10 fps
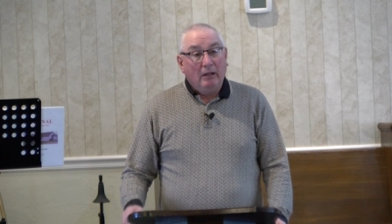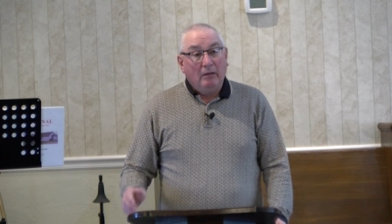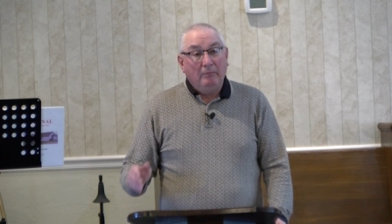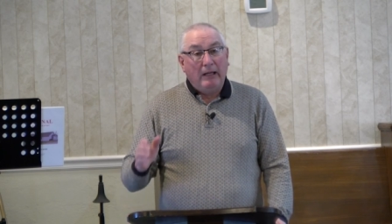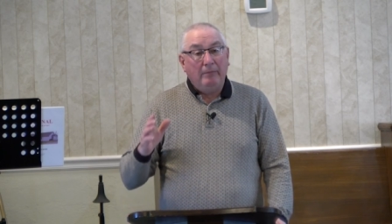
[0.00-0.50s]

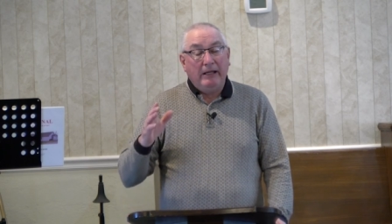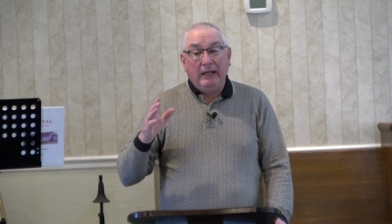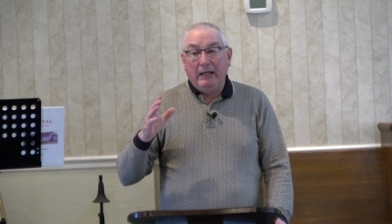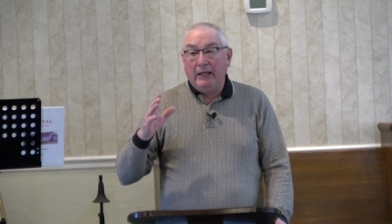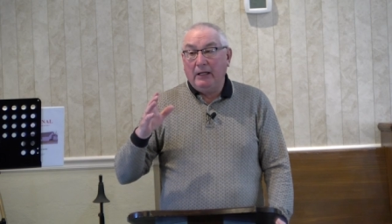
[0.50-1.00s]

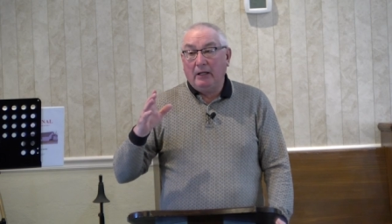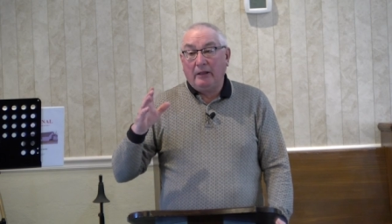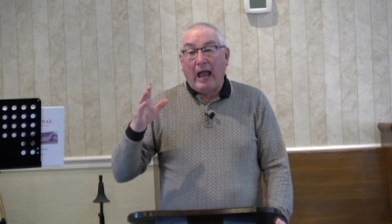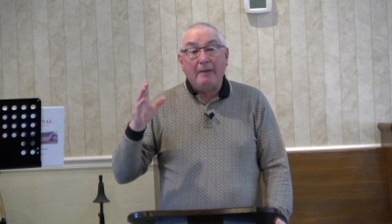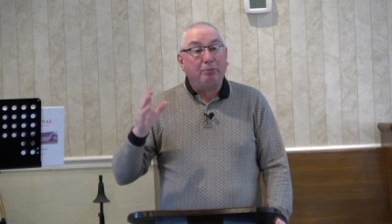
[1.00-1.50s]
maybe
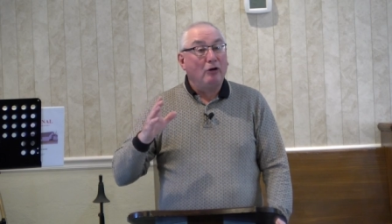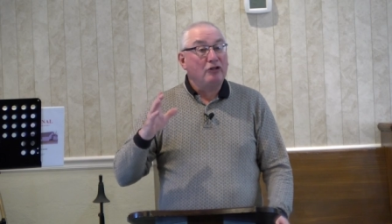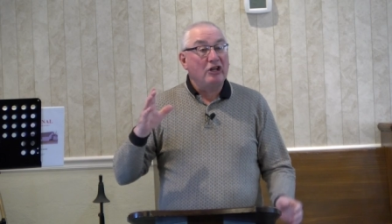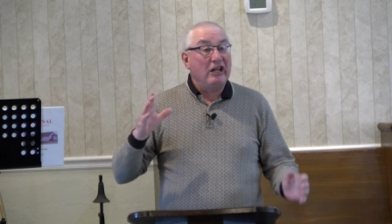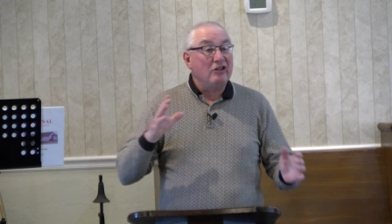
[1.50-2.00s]
that
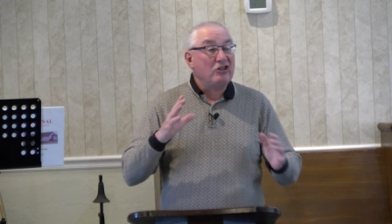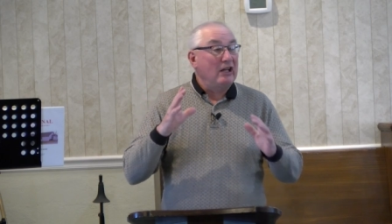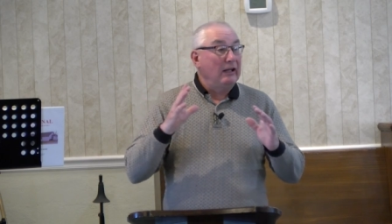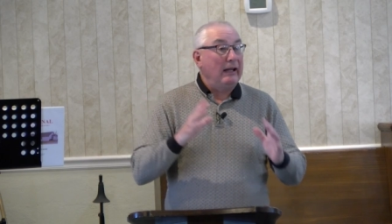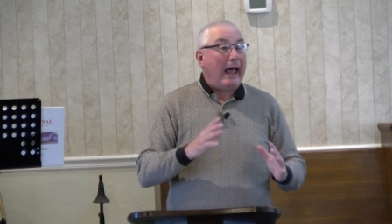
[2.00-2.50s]
person is
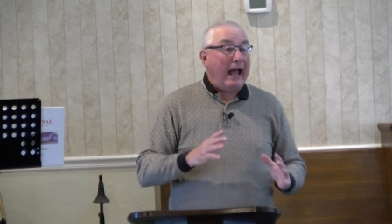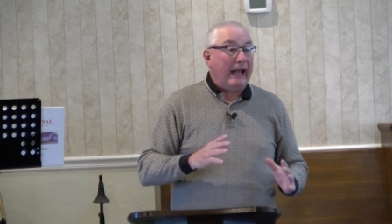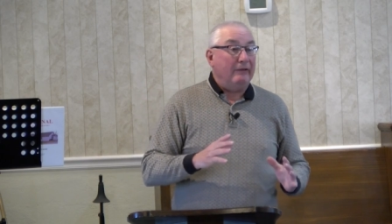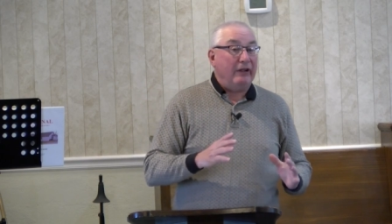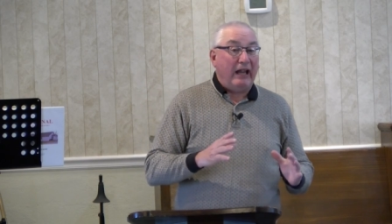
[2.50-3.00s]
still
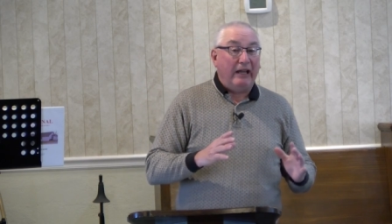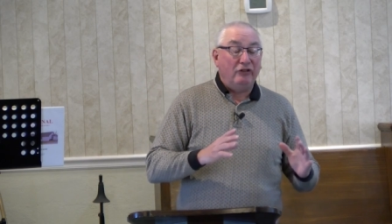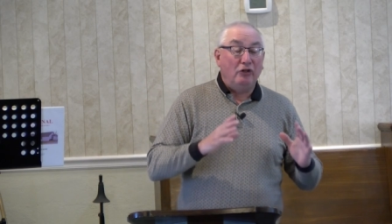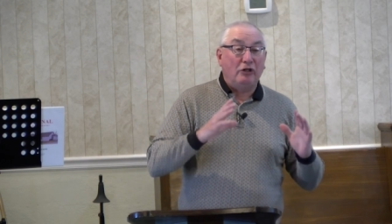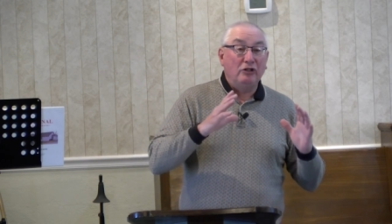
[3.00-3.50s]
alive
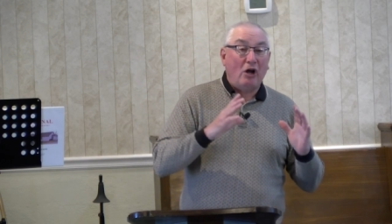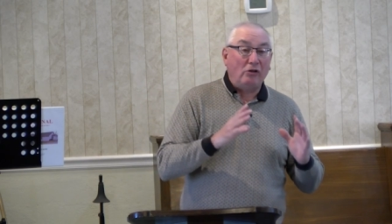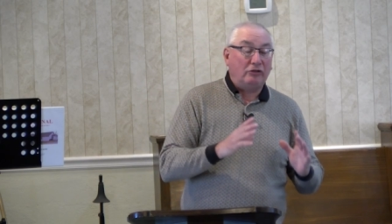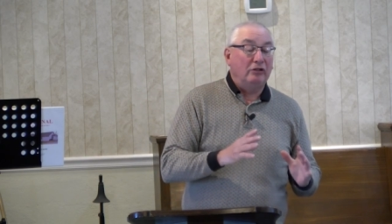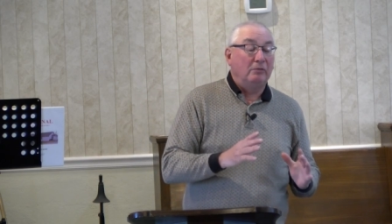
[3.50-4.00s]
and you can
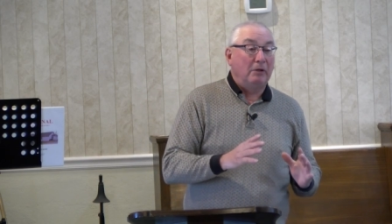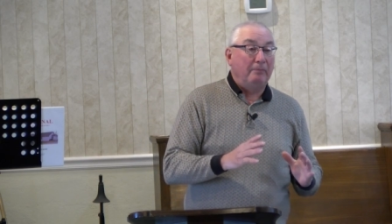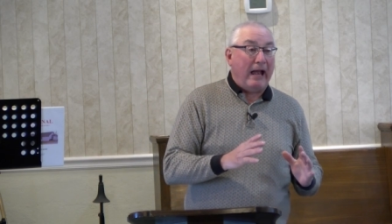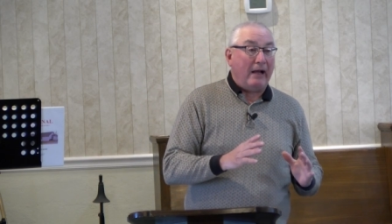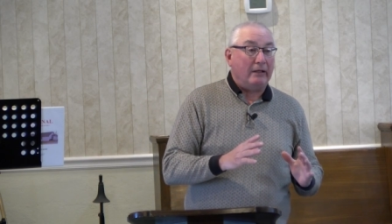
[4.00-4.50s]
talk to them
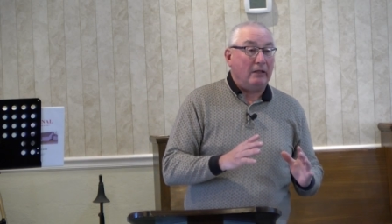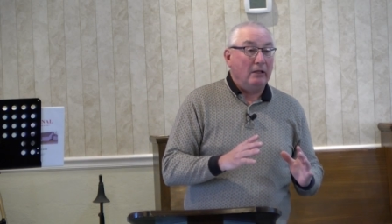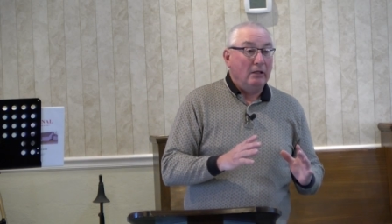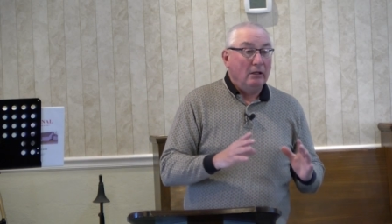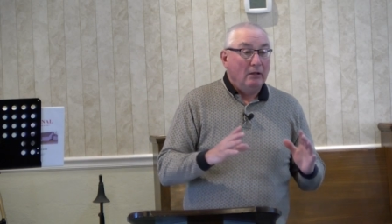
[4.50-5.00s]
about it.
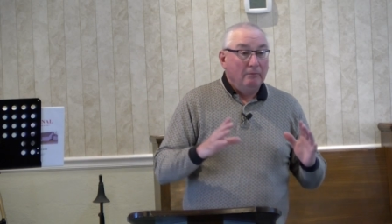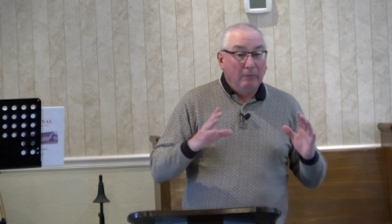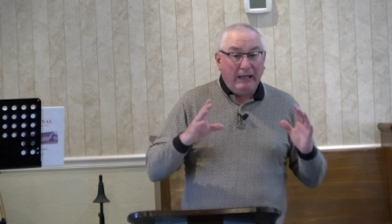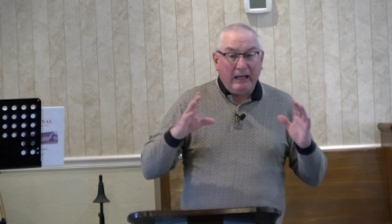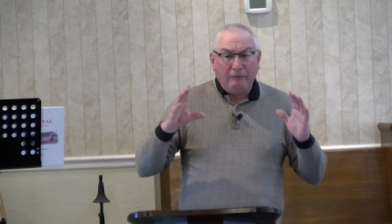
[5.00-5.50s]

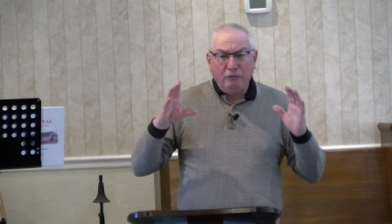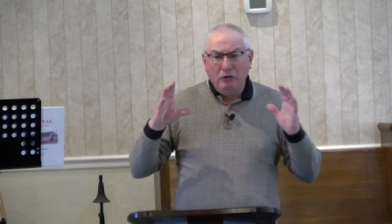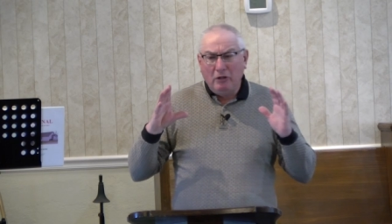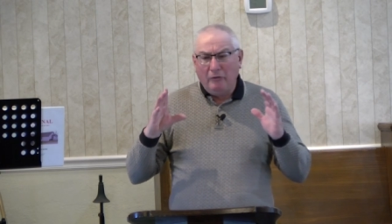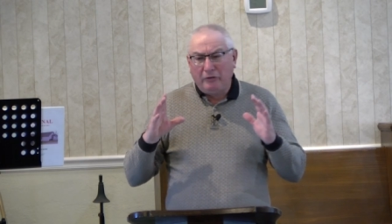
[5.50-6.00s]
But if
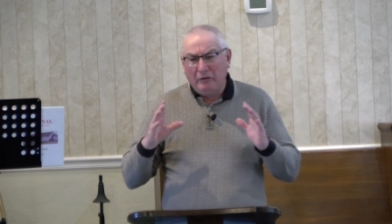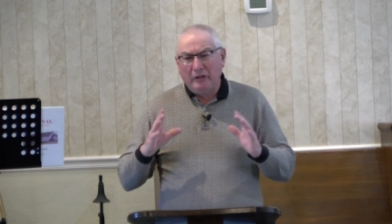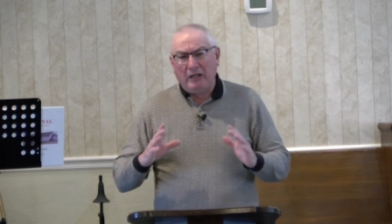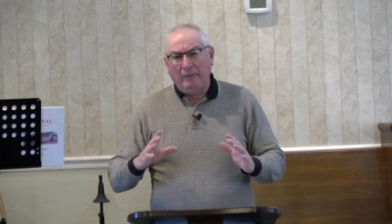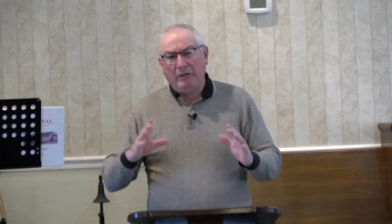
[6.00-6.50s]
you go through
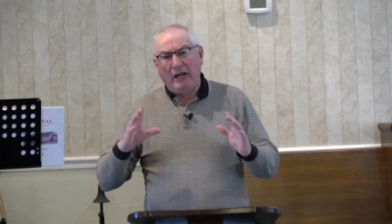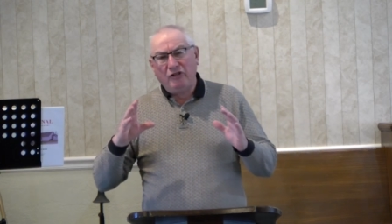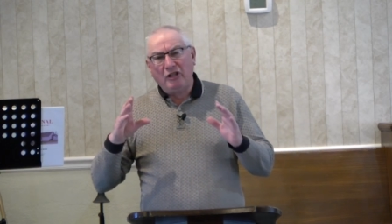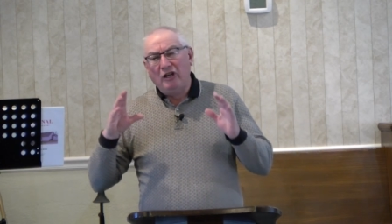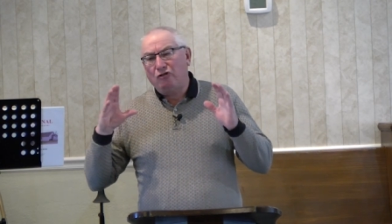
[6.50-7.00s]
a
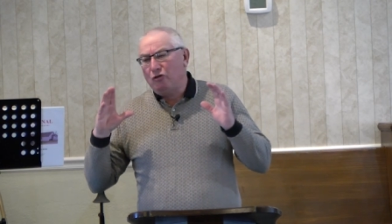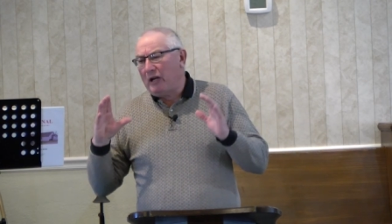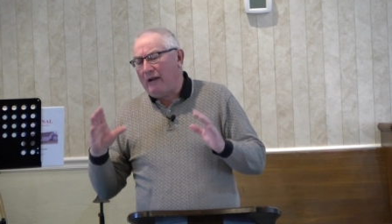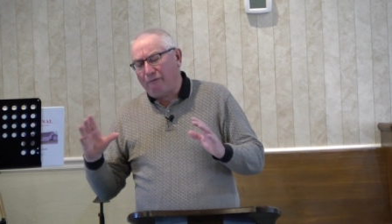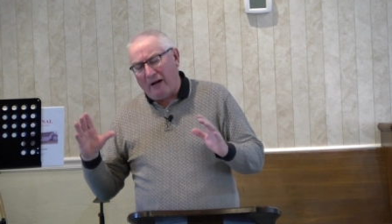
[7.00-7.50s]
temptation that you
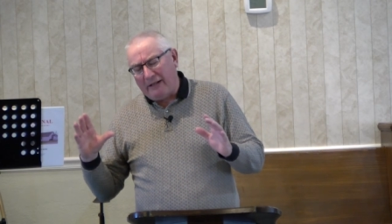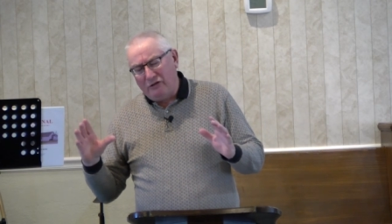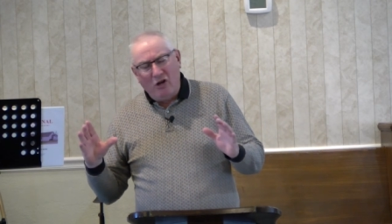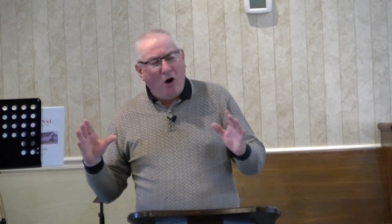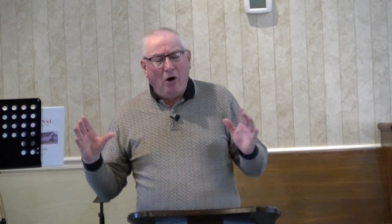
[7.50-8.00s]
can't
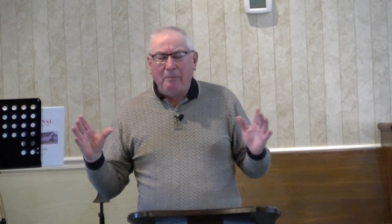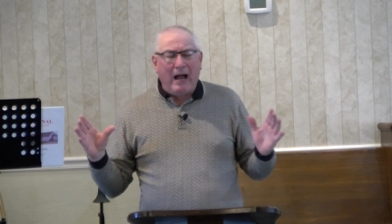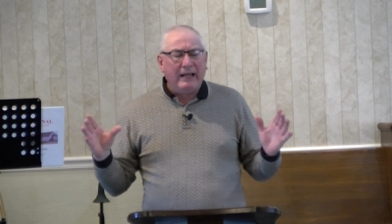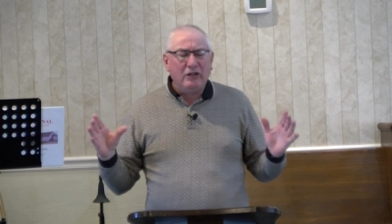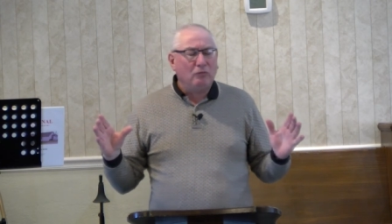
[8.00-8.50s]
find
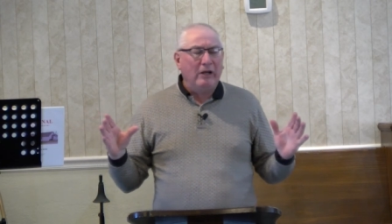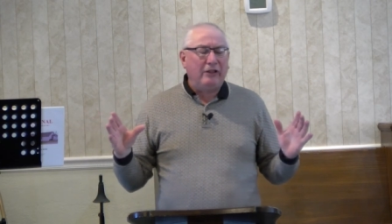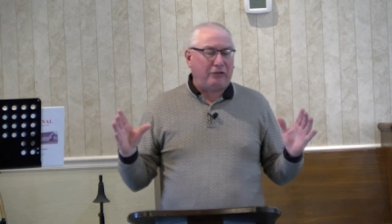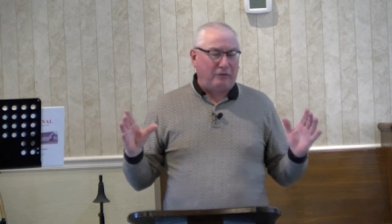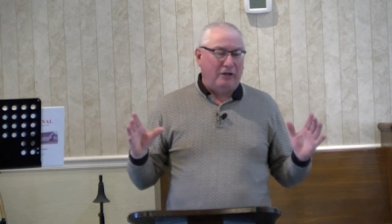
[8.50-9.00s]
nobody's
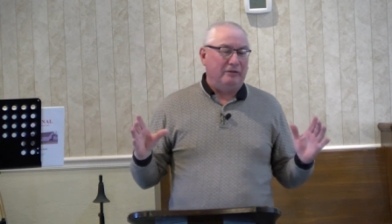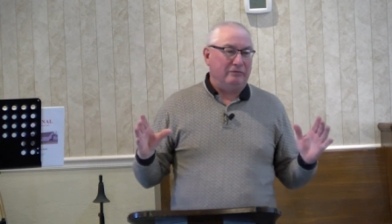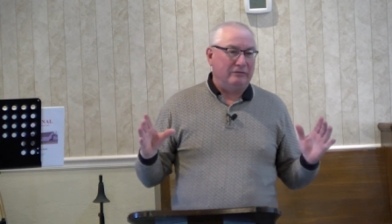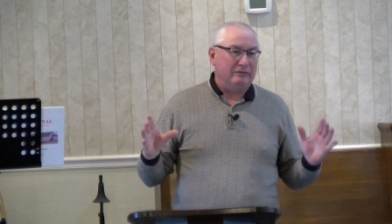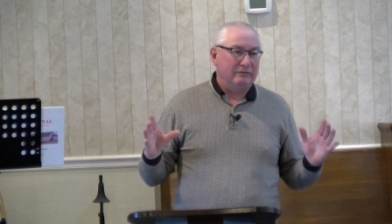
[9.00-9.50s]
went
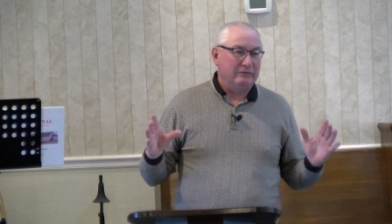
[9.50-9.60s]
through,